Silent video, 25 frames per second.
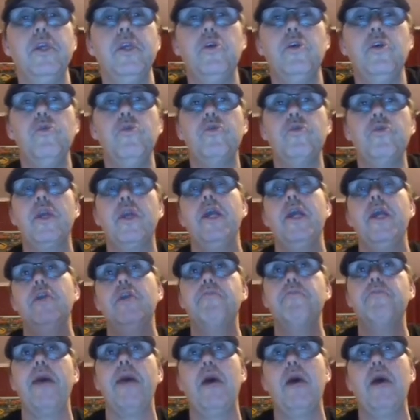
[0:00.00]
used his
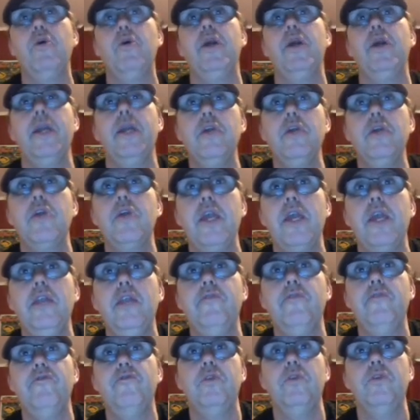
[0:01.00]
power, his
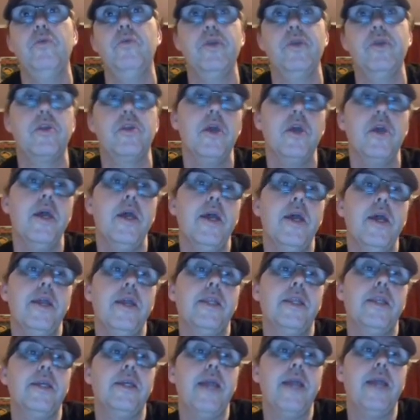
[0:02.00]
influence,
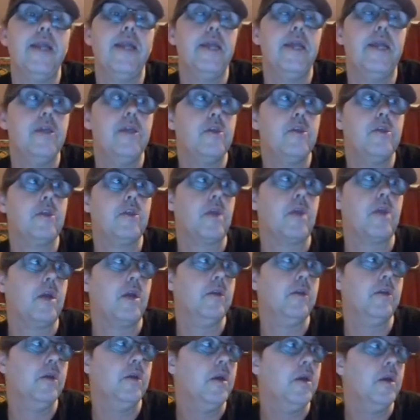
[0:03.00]
to get his
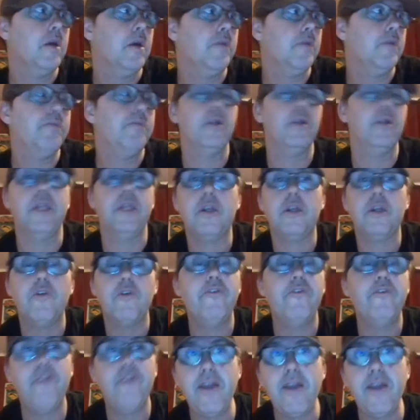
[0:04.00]
son political
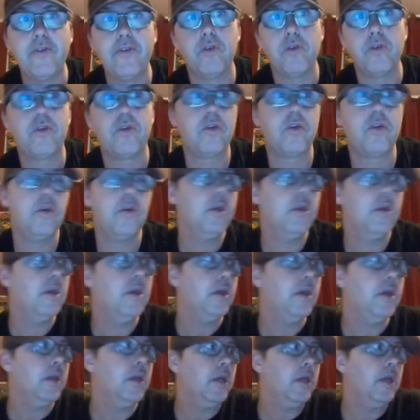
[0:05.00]
favors.
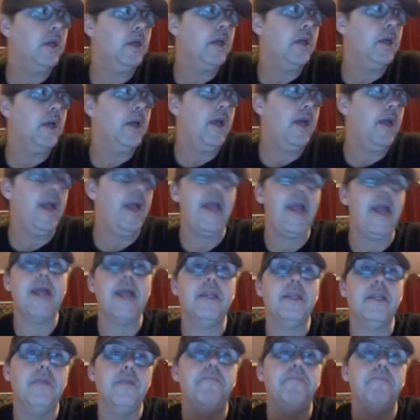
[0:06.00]

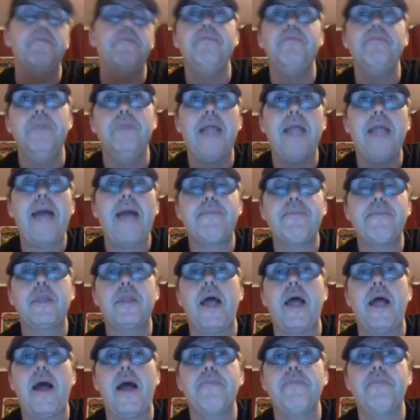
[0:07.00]
And the
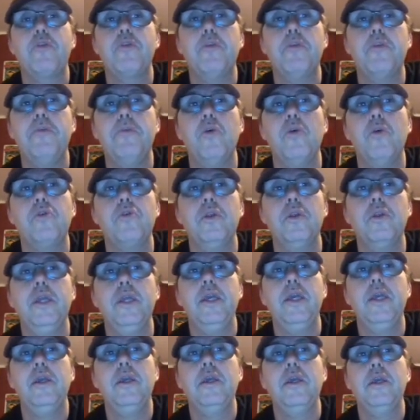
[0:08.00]
laptop
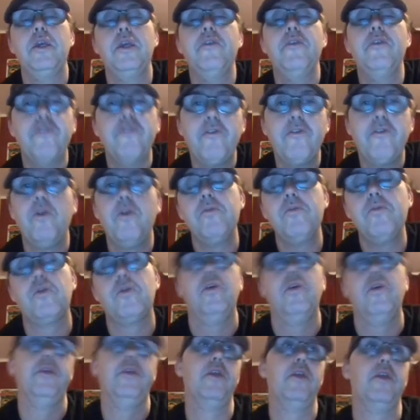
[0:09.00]
supposedly confirms
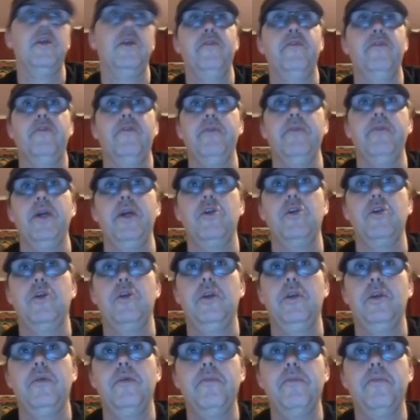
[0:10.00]
all this
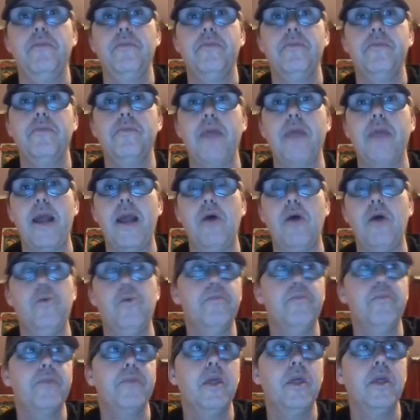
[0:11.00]
information.
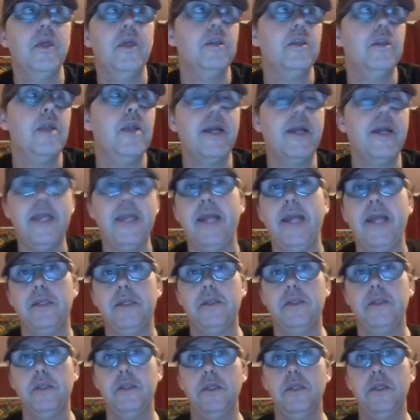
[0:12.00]
Now, again,